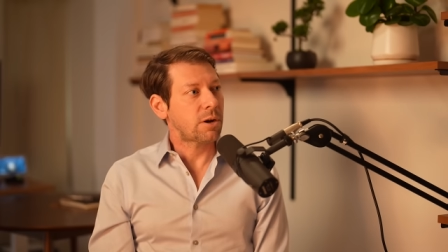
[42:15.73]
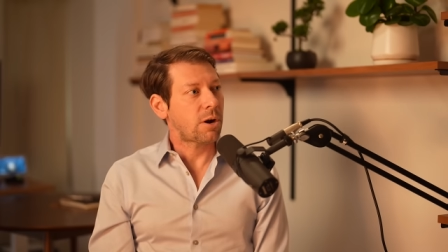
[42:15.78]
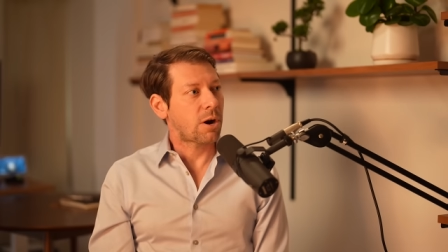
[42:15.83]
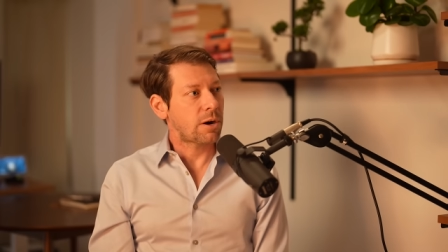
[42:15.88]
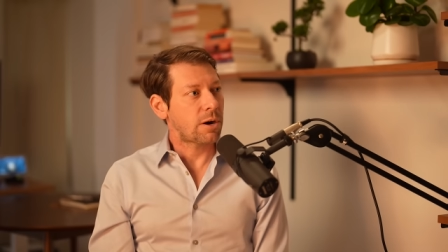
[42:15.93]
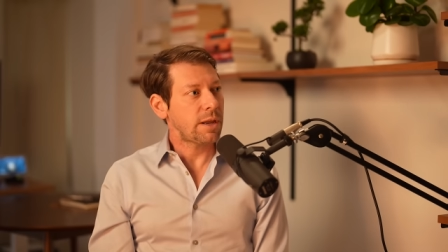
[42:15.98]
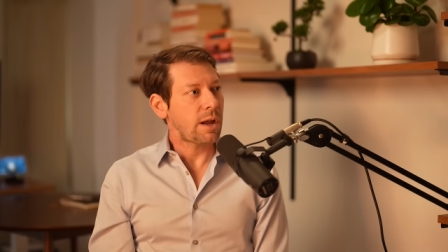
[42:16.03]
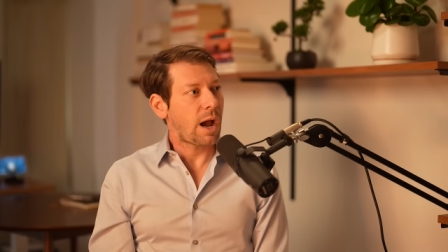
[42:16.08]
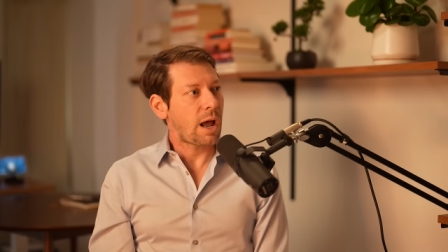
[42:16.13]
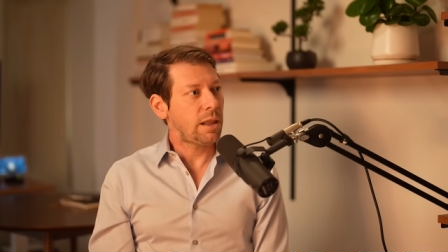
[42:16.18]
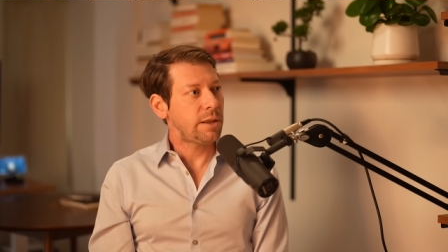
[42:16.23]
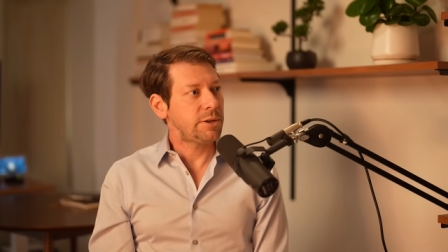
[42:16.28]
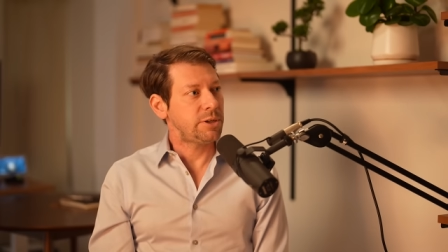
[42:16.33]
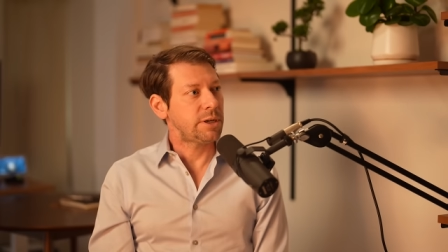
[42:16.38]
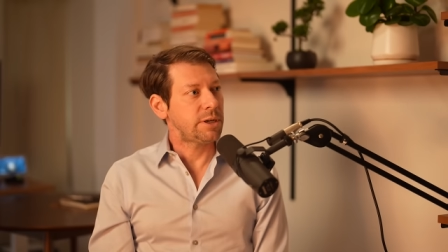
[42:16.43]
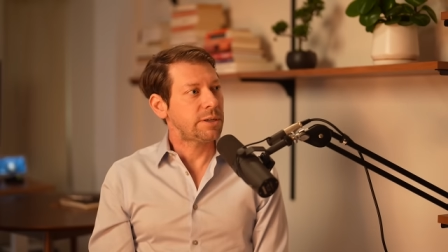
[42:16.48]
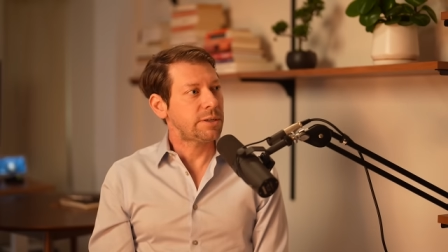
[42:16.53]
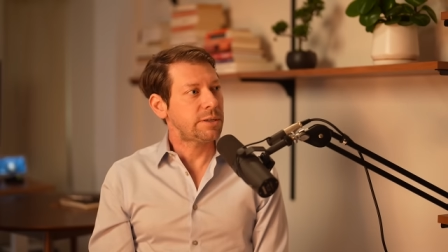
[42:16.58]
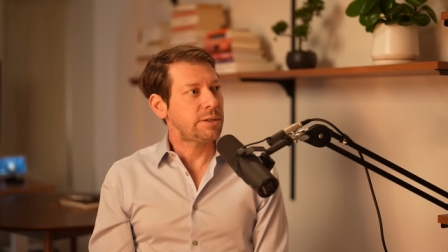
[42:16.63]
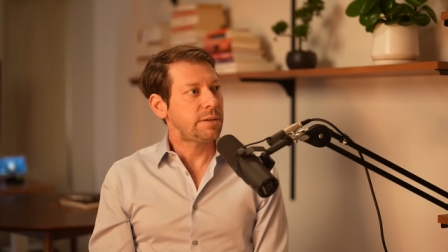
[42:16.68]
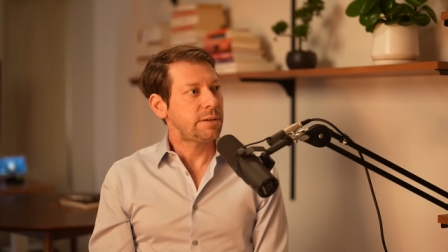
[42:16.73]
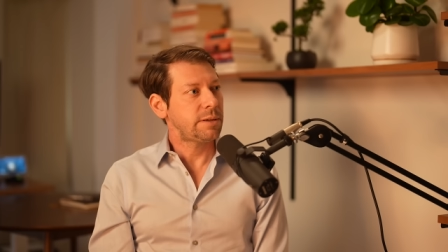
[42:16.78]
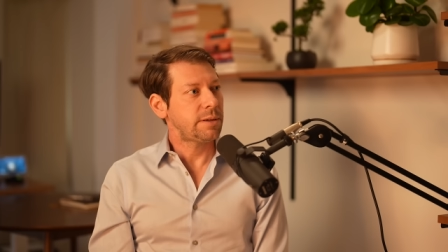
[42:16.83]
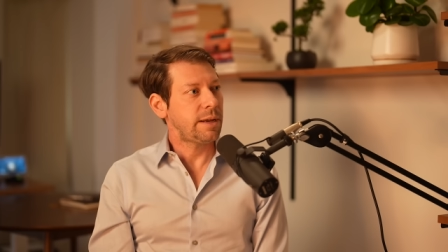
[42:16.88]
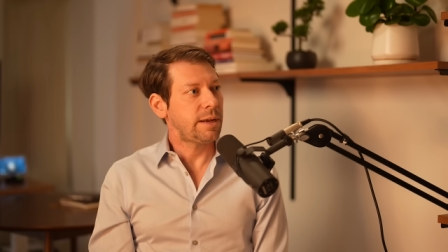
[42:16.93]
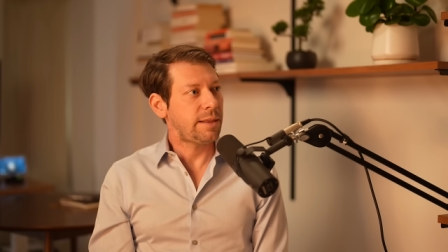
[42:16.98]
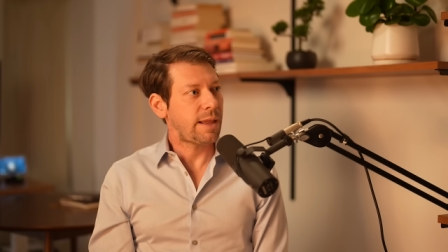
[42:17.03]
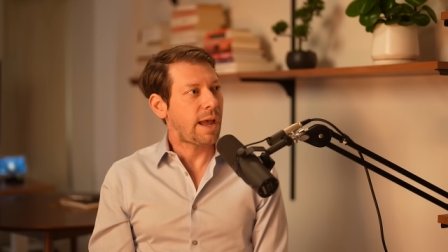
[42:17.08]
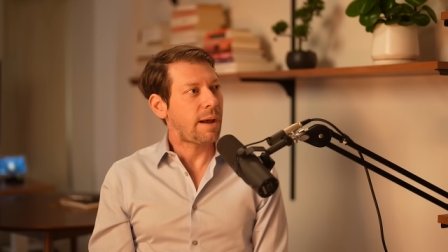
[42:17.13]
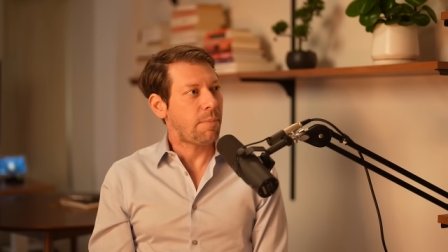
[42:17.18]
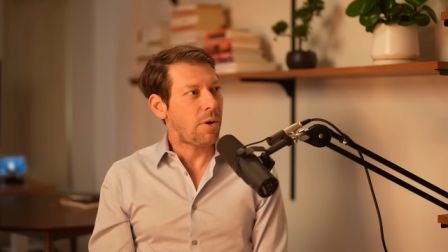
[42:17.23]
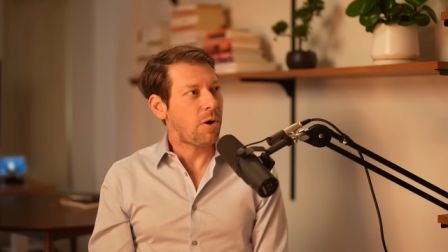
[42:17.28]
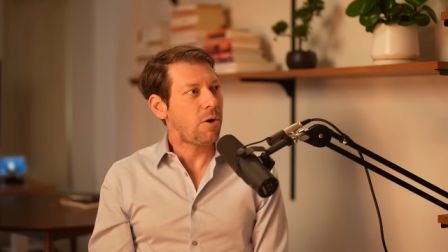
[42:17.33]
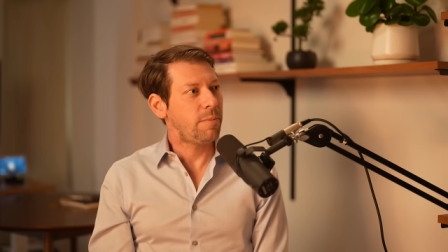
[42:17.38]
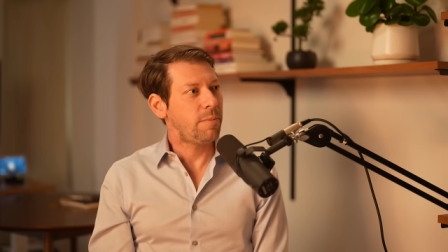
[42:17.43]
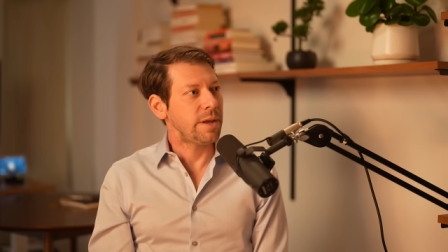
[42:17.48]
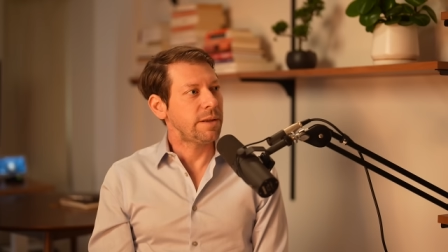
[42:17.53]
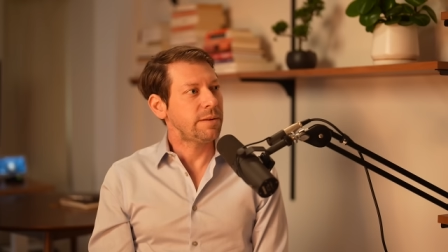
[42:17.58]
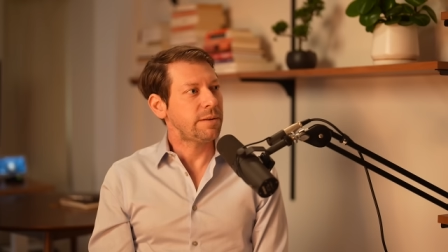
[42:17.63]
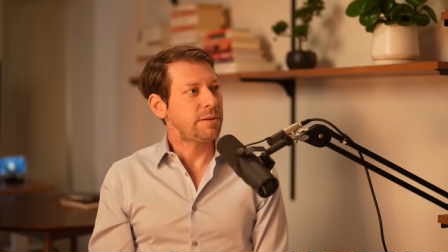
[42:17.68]
cardiologist in that
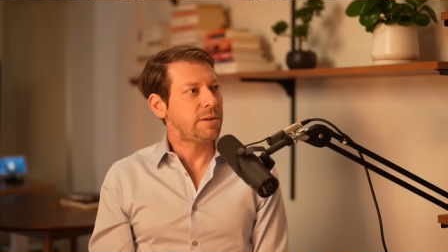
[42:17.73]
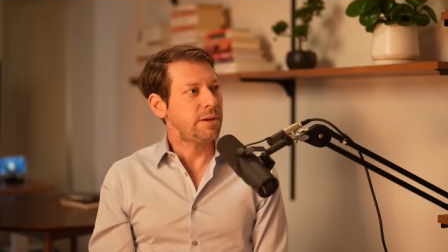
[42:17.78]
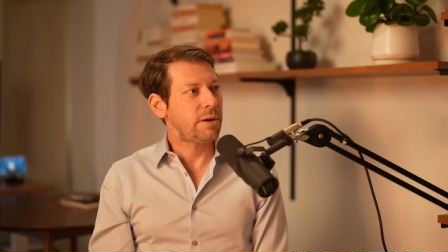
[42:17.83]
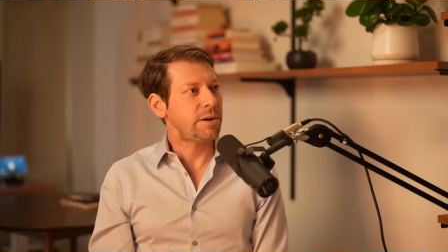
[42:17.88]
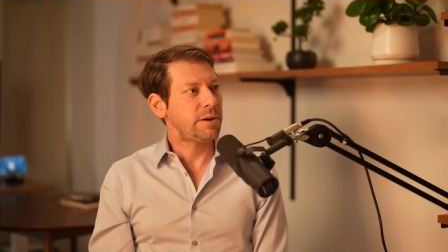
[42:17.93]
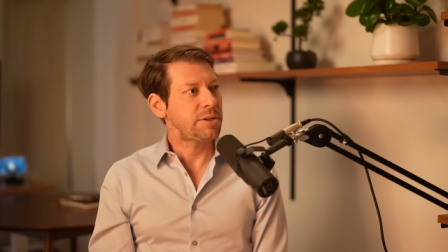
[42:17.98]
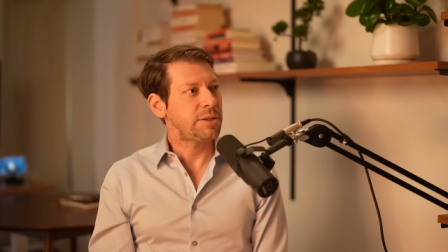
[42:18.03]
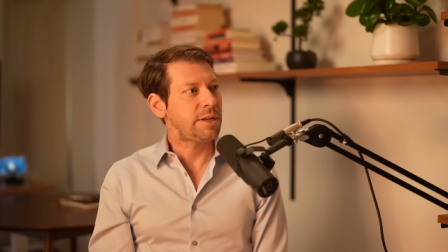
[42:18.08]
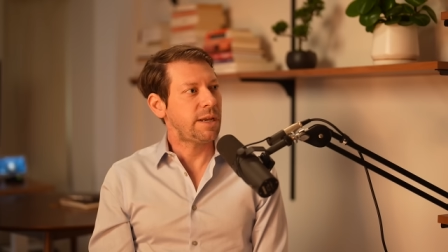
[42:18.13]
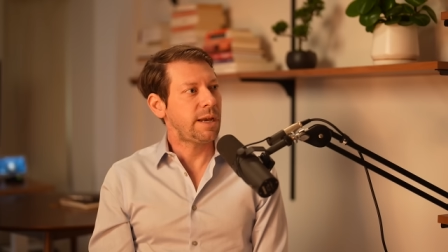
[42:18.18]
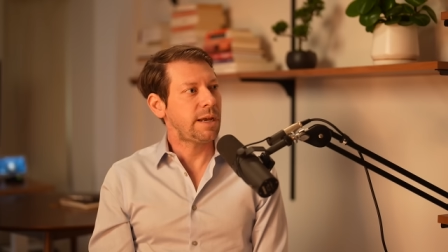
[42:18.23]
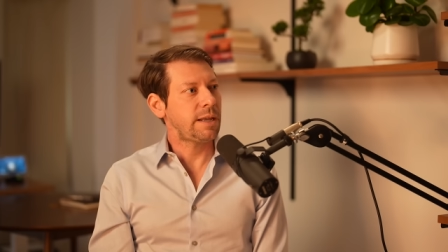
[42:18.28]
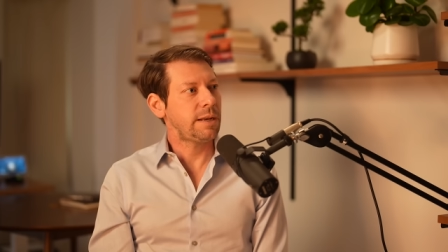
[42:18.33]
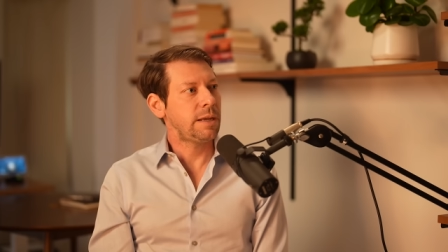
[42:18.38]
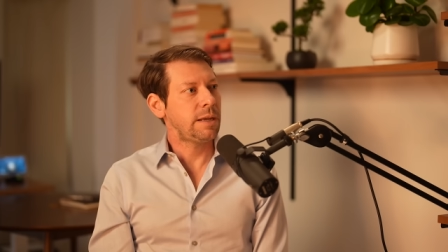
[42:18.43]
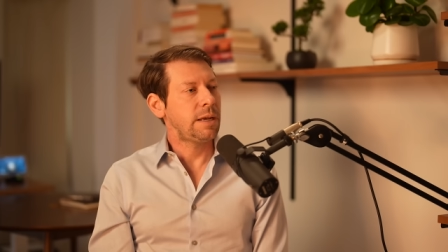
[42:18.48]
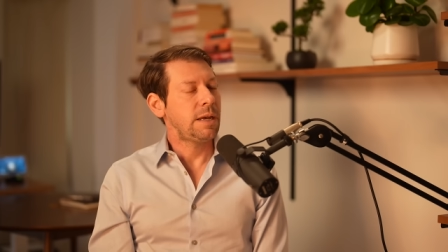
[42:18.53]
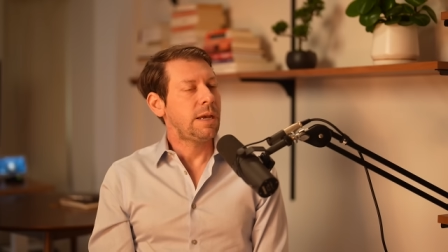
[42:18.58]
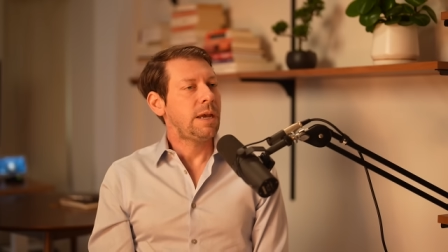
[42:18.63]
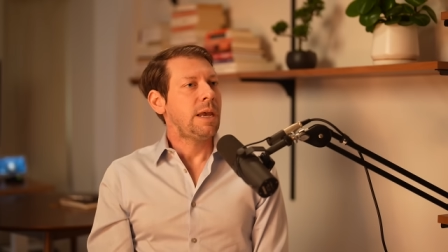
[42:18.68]
moment. Do you understand?